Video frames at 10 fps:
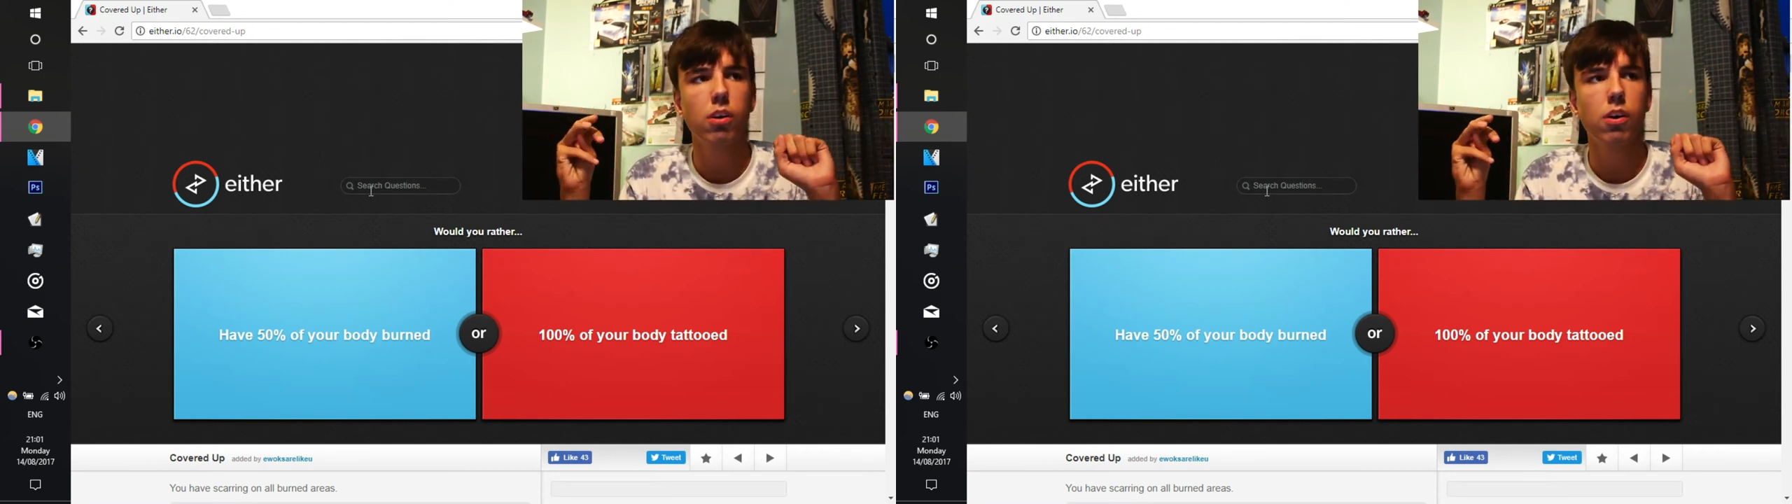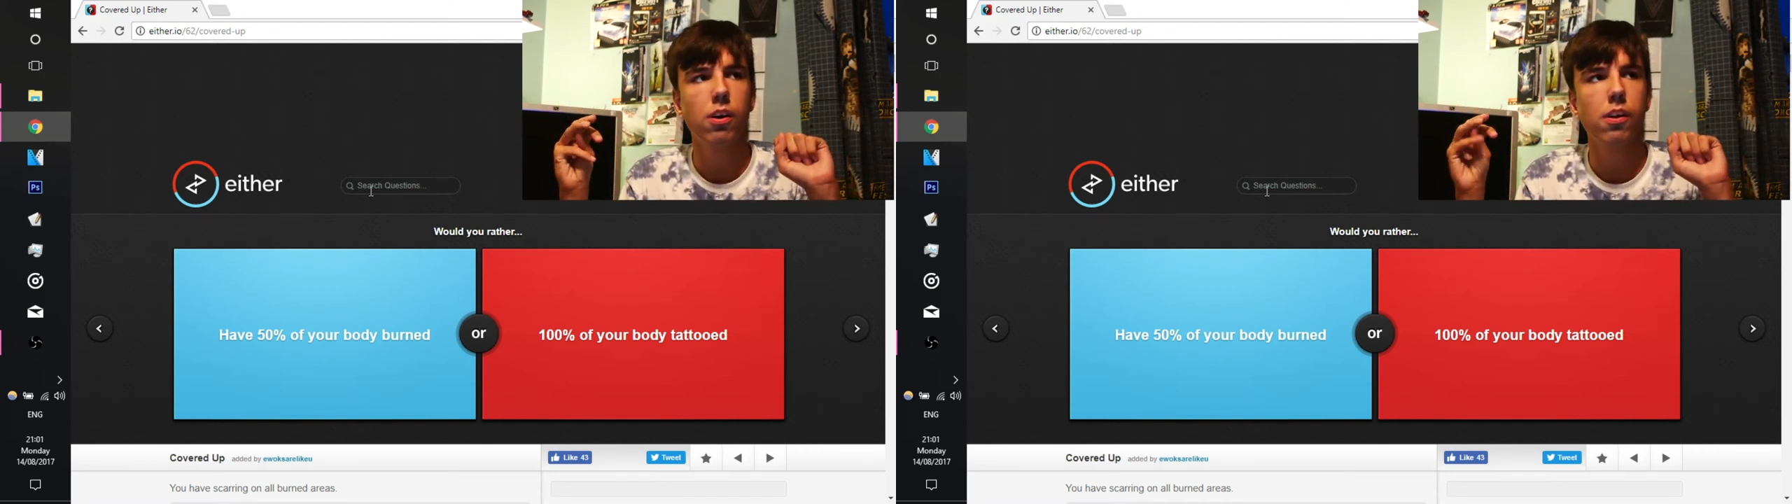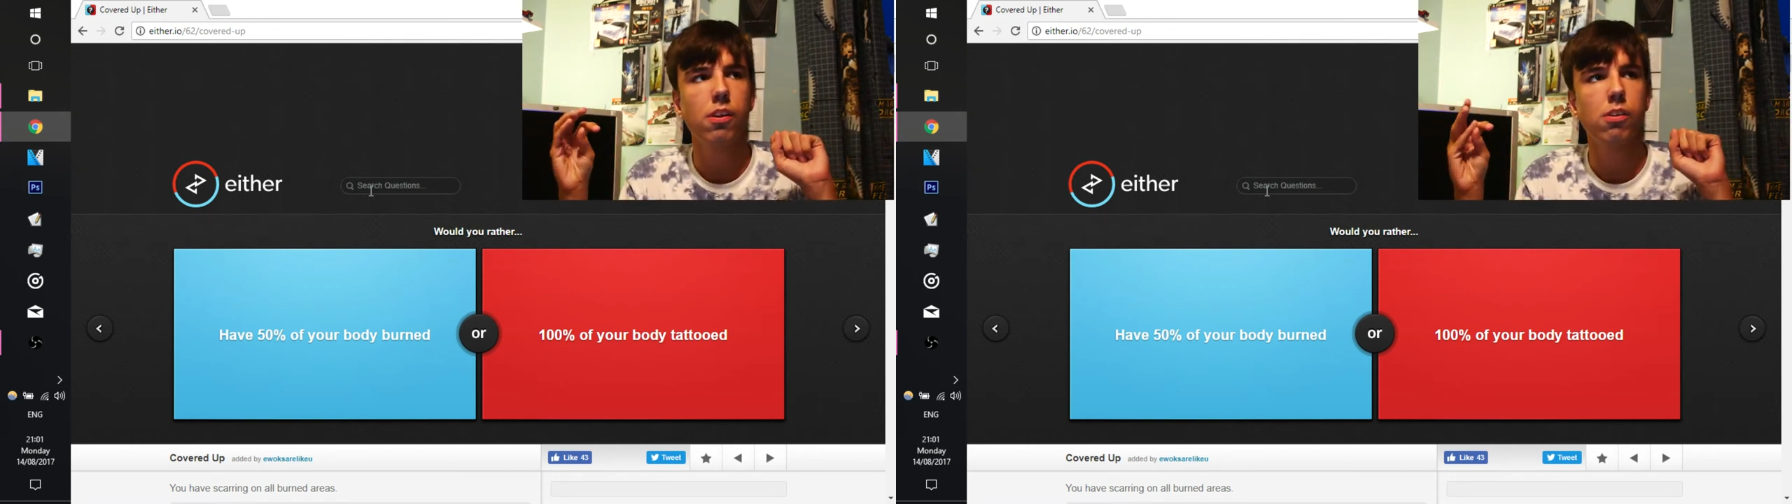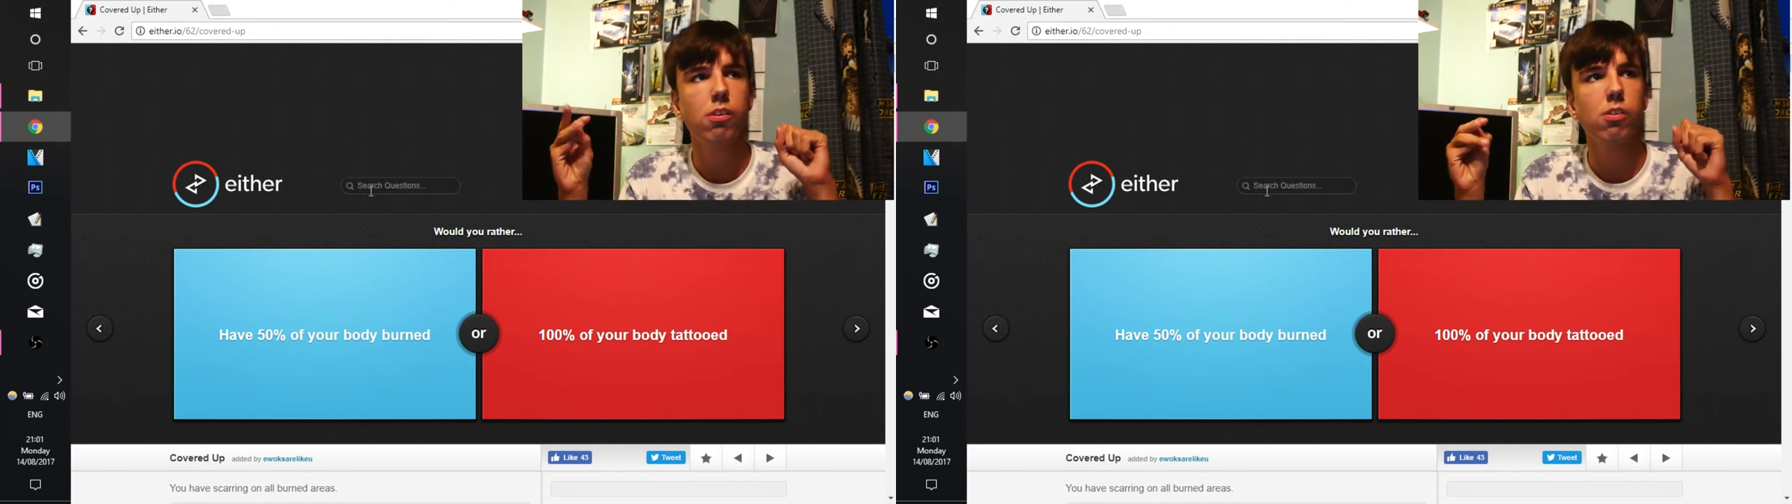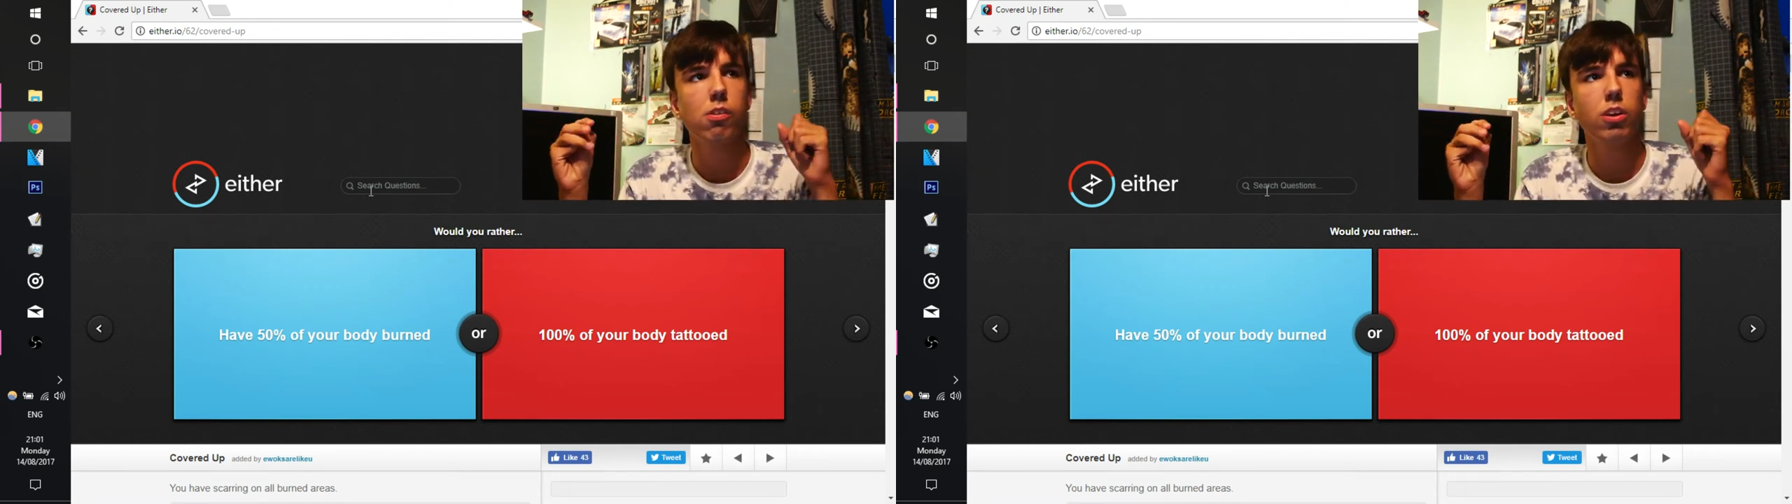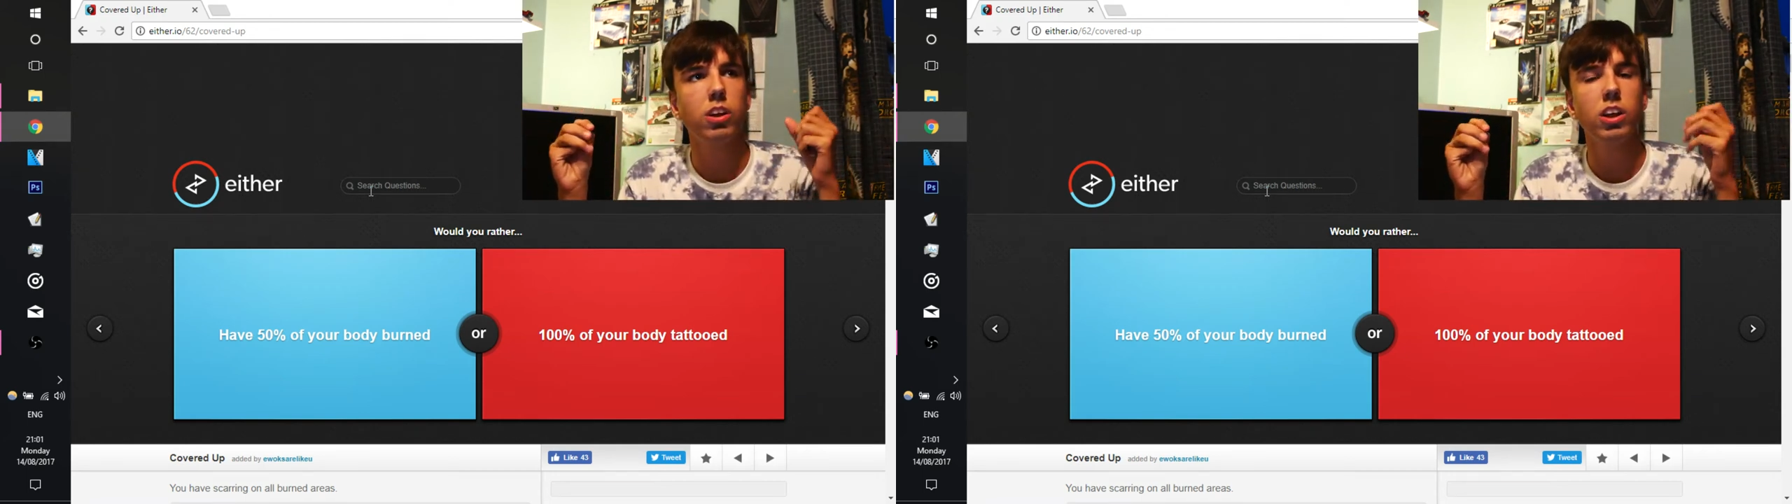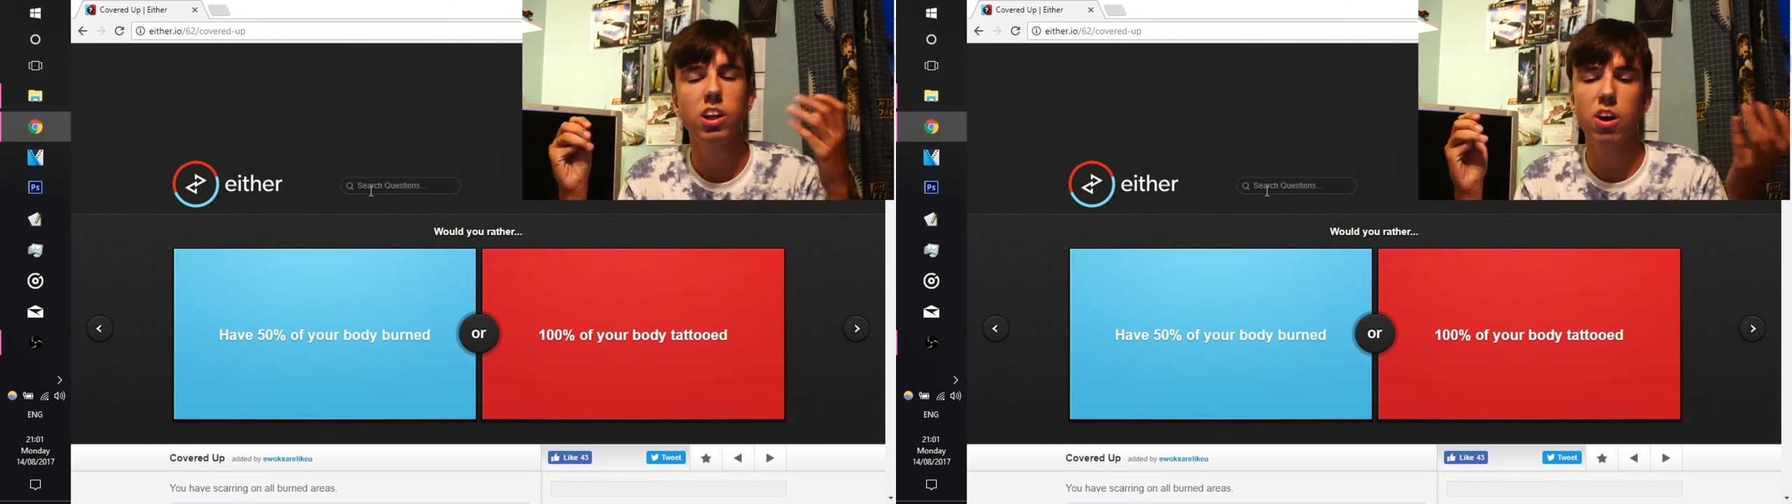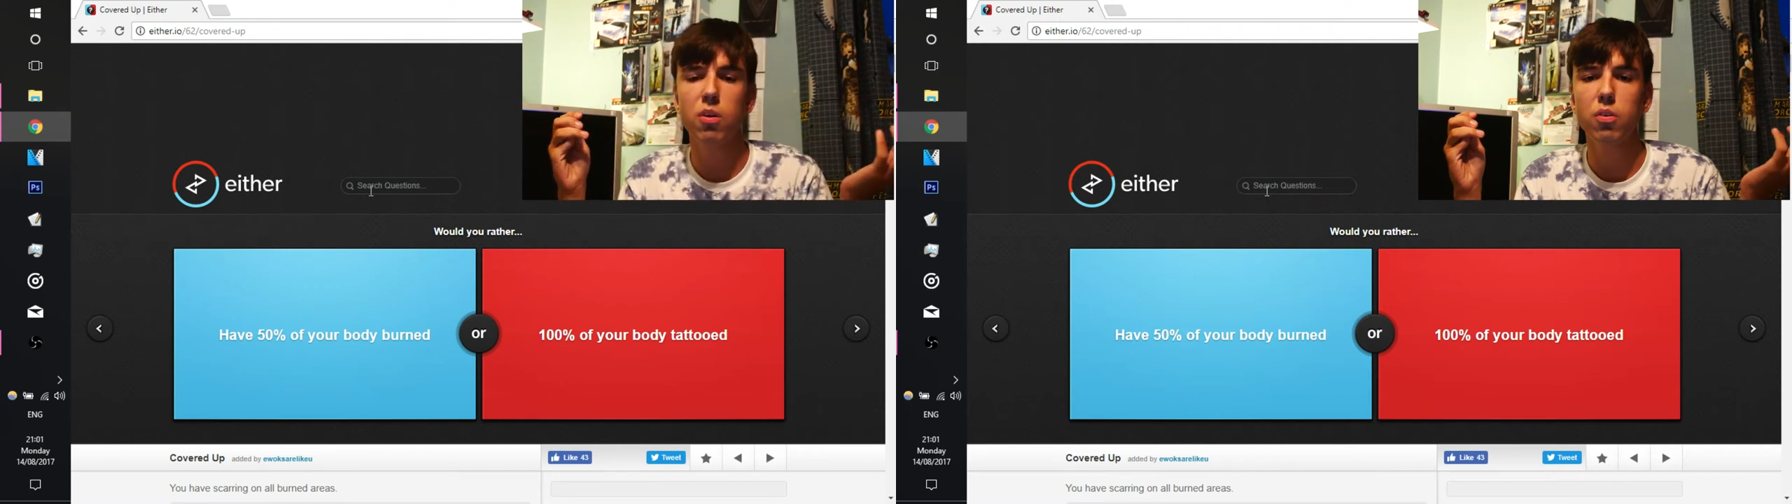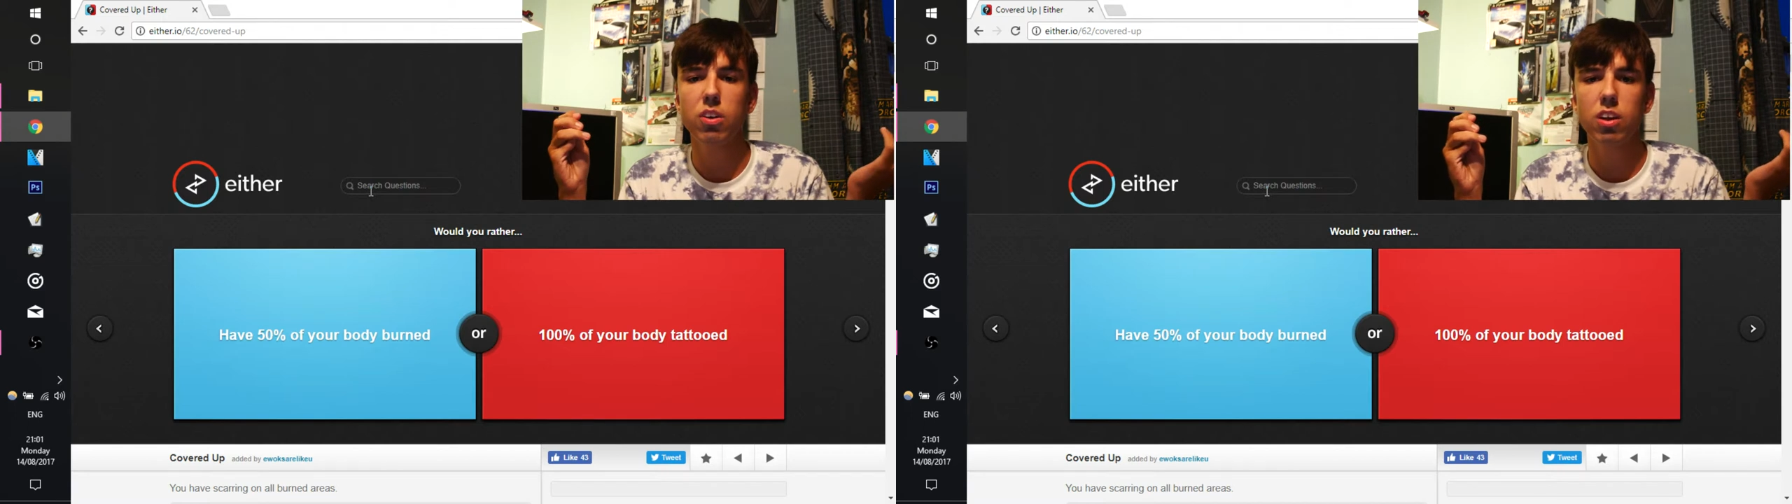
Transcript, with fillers: And you know,